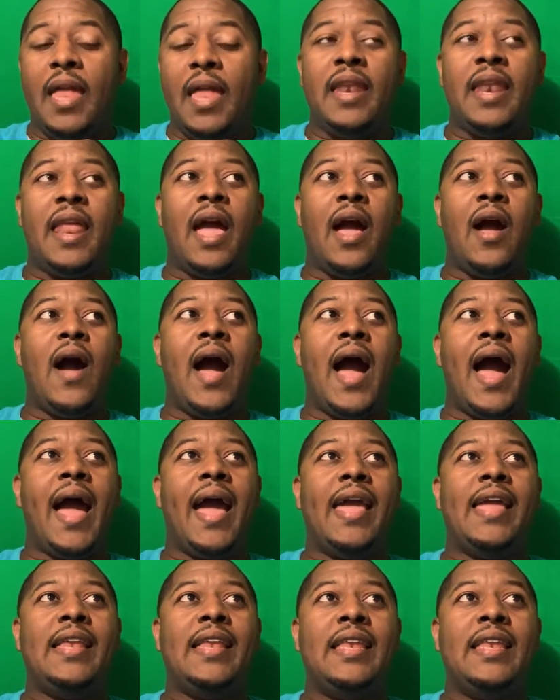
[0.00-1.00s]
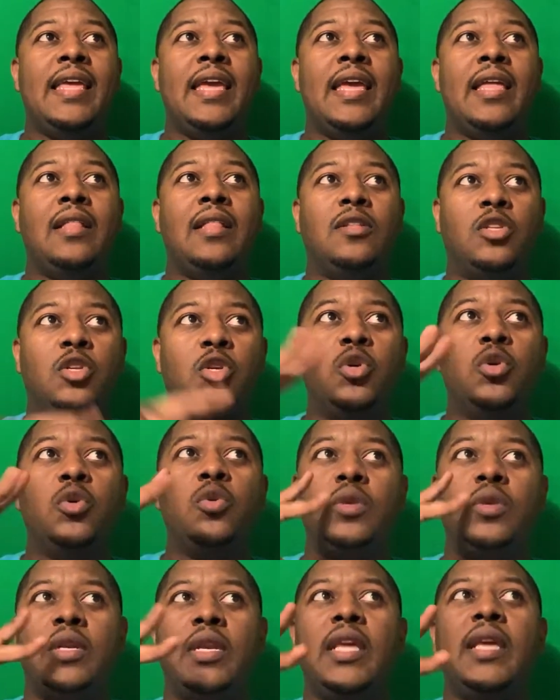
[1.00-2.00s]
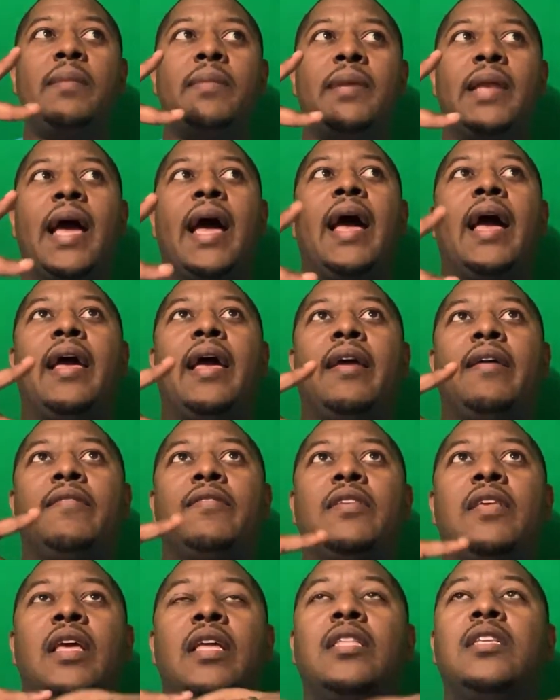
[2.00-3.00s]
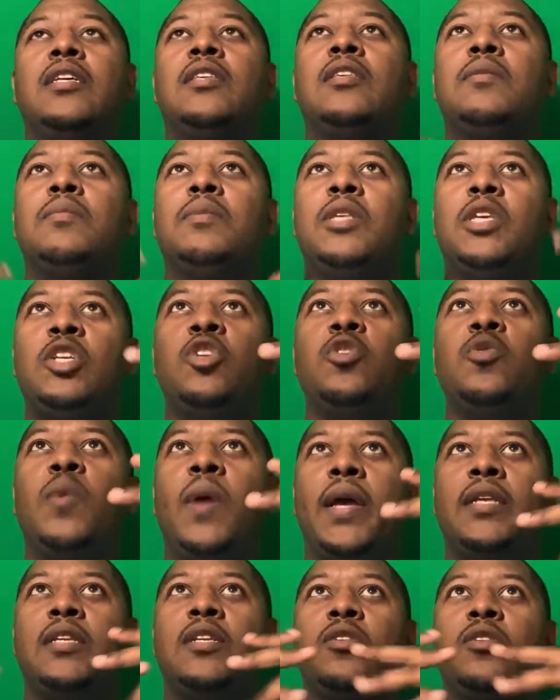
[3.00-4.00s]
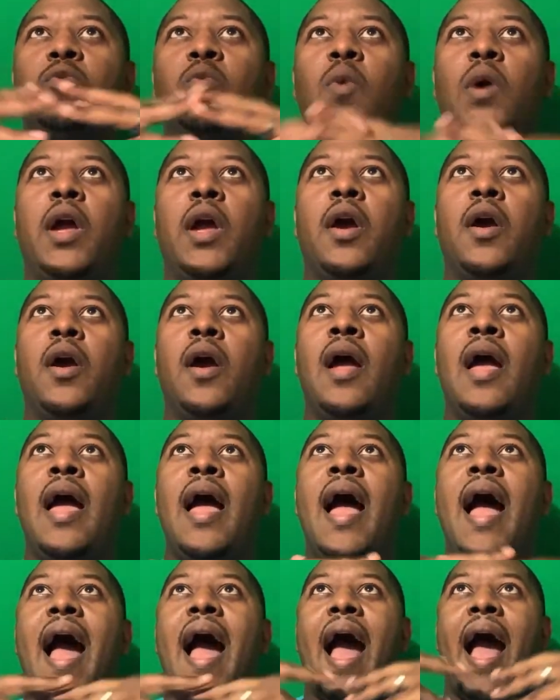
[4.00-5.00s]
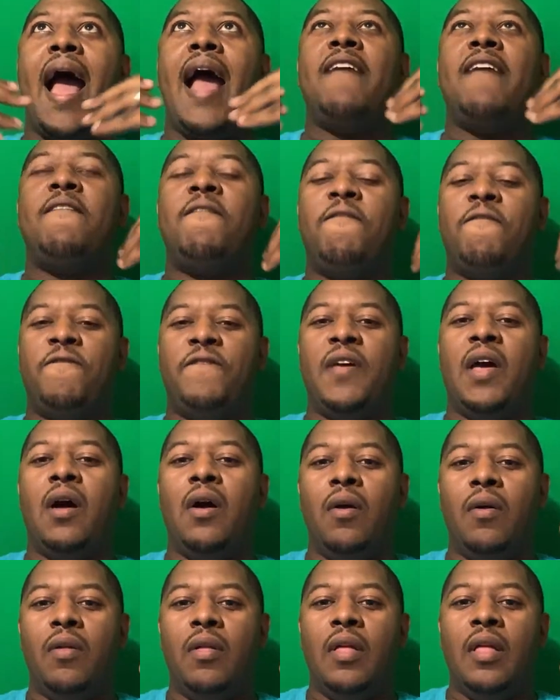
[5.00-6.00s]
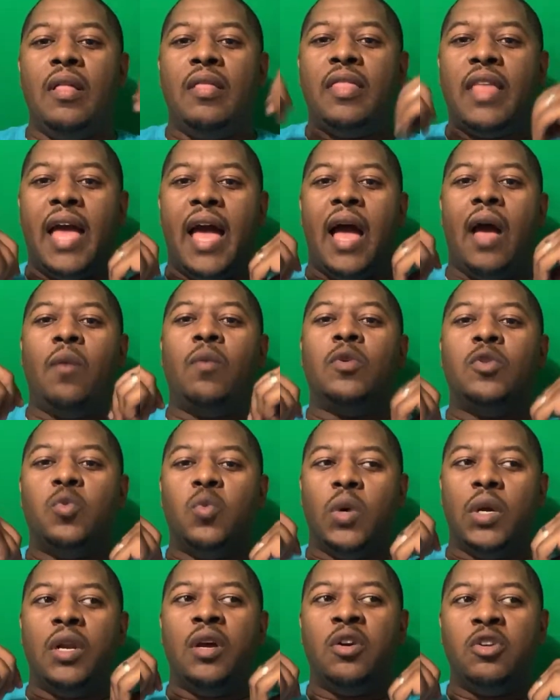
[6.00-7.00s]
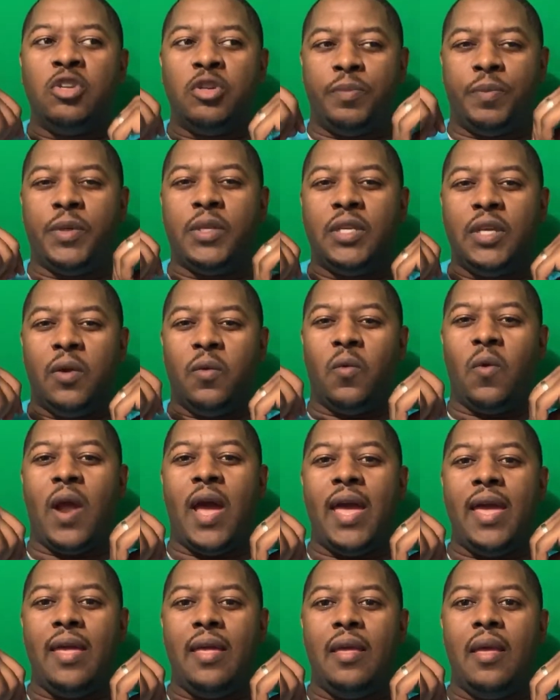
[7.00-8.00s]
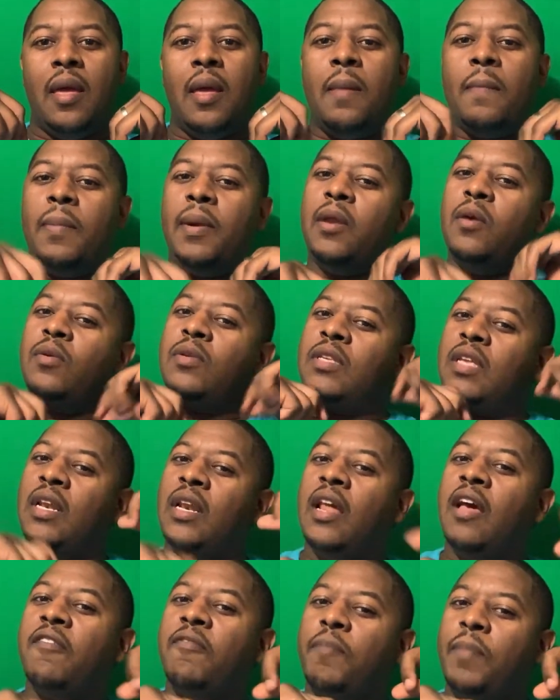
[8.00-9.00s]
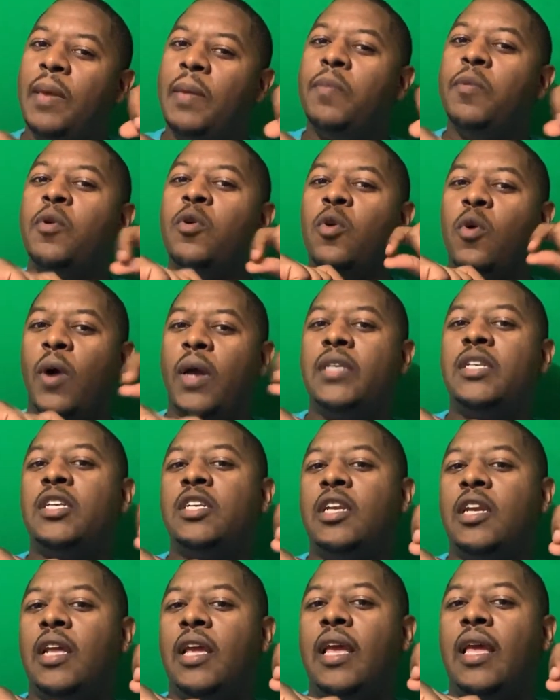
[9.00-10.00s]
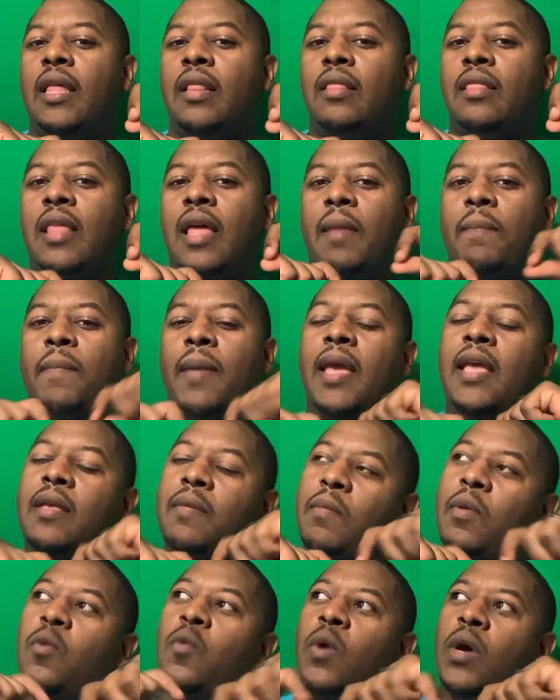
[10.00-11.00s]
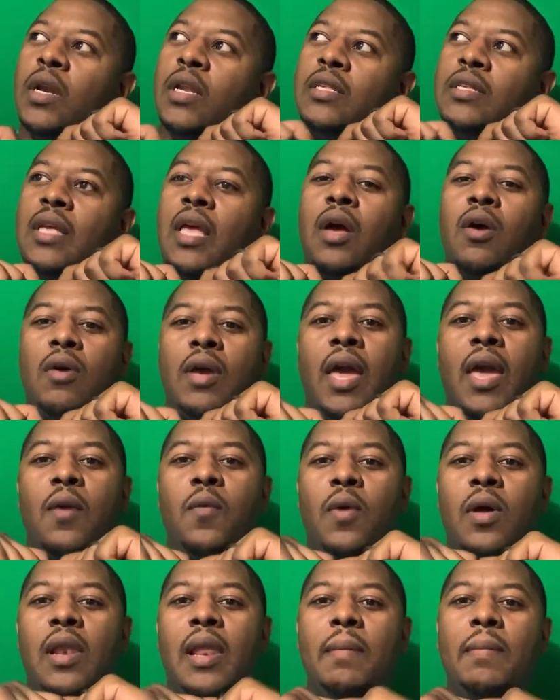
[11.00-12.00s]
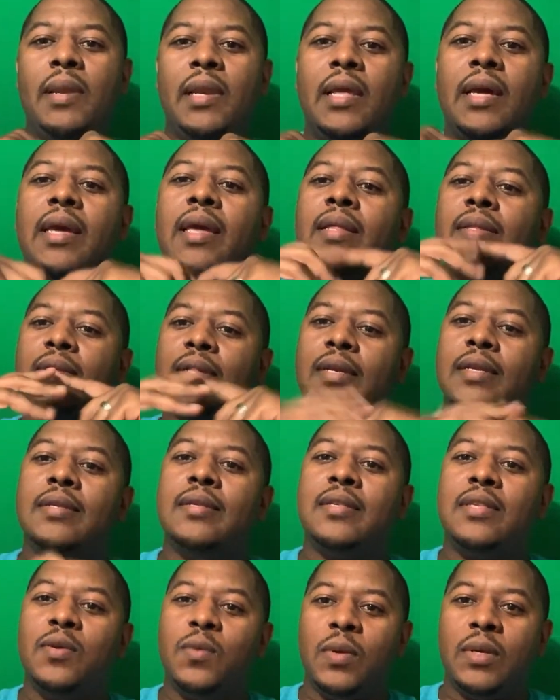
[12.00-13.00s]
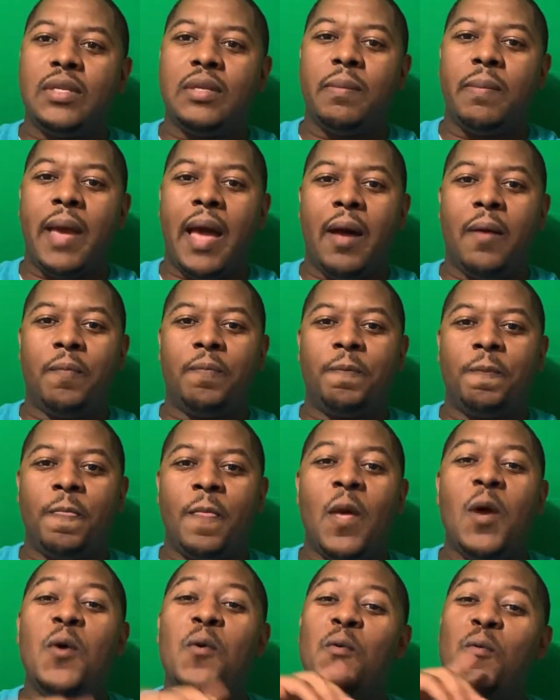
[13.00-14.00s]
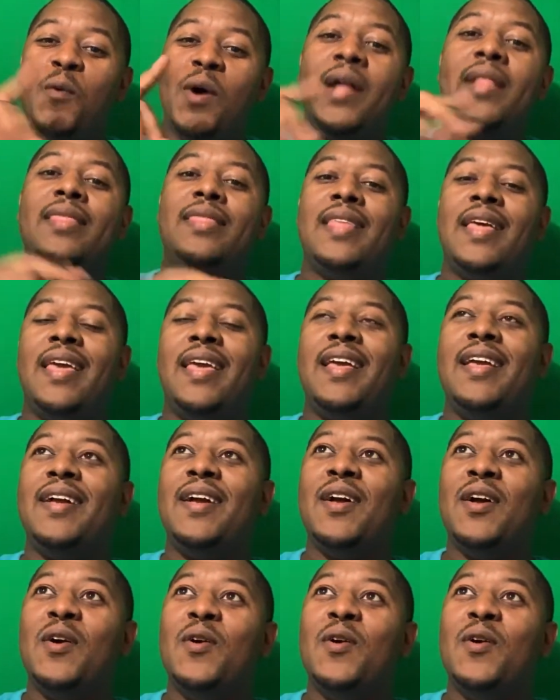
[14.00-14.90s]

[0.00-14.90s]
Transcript: Now, I did two deep dives into some situations where I felt that I was 100% right, but there was enough people questioning it that made me want to say, okay, well, let me look into this and see what it's about. One thing